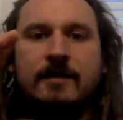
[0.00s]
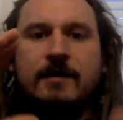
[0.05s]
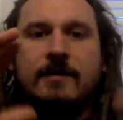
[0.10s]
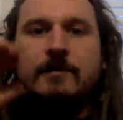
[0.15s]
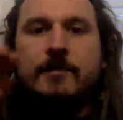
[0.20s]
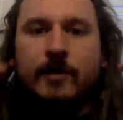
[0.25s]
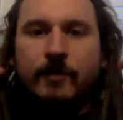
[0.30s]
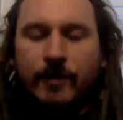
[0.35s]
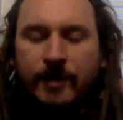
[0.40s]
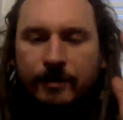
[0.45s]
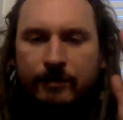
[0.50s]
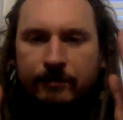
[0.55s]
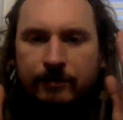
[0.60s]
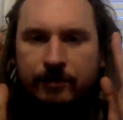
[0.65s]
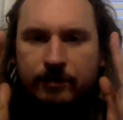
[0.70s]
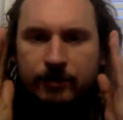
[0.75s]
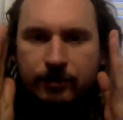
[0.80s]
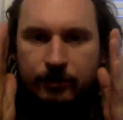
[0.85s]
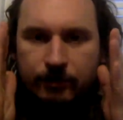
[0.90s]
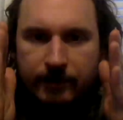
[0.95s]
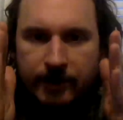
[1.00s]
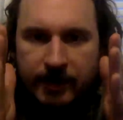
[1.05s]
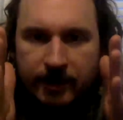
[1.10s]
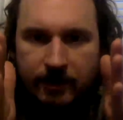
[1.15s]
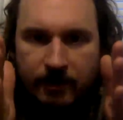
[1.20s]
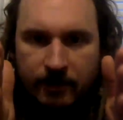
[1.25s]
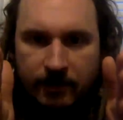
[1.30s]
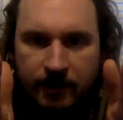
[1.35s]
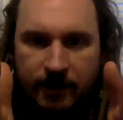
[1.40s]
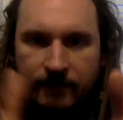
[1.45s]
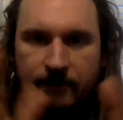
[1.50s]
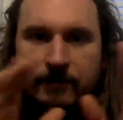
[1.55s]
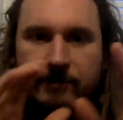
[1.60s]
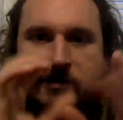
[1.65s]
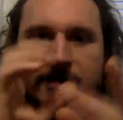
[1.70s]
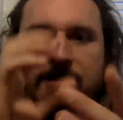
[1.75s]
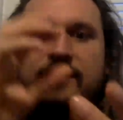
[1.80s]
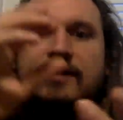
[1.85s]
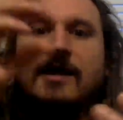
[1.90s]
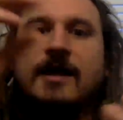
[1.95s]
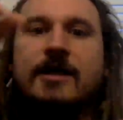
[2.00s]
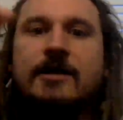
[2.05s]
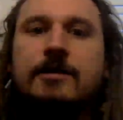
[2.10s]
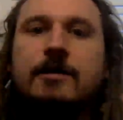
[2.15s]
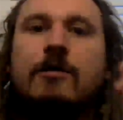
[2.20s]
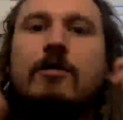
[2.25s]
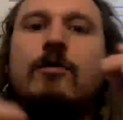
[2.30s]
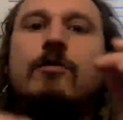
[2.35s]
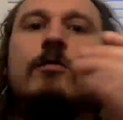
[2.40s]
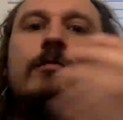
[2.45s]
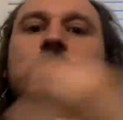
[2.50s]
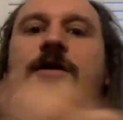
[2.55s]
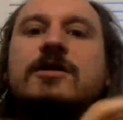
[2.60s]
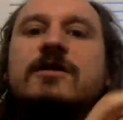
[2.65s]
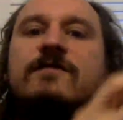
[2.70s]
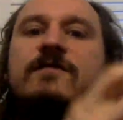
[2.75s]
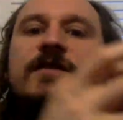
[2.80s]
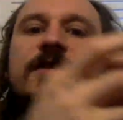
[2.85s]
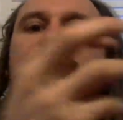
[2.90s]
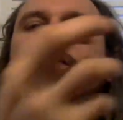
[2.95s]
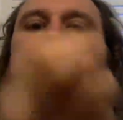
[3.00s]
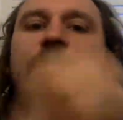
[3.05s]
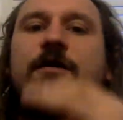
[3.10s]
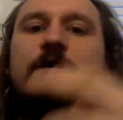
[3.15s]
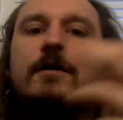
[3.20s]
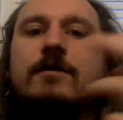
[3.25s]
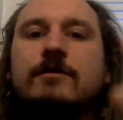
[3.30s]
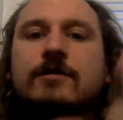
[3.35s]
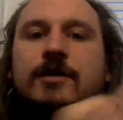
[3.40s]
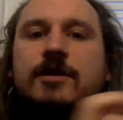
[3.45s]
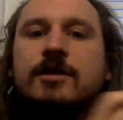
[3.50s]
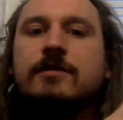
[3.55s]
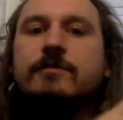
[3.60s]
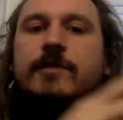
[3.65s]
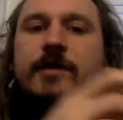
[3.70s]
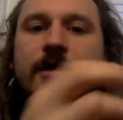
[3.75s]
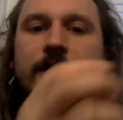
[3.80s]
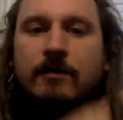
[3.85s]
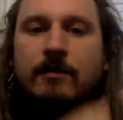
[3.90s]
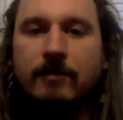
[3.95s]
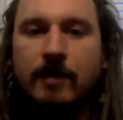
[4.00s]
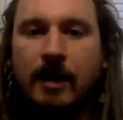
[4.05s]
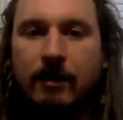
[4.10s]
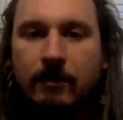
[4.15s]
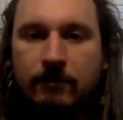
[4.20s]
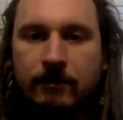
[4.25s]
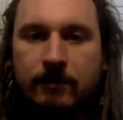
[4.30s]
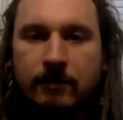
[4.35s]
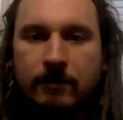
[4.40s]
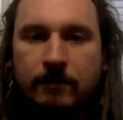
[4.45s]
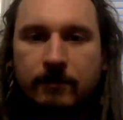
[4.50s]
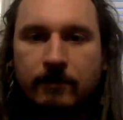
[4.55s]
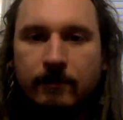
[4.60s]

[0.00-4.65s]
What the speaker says: but when you zoom in on it, you see that it's a whole bunch of different colors spinning around.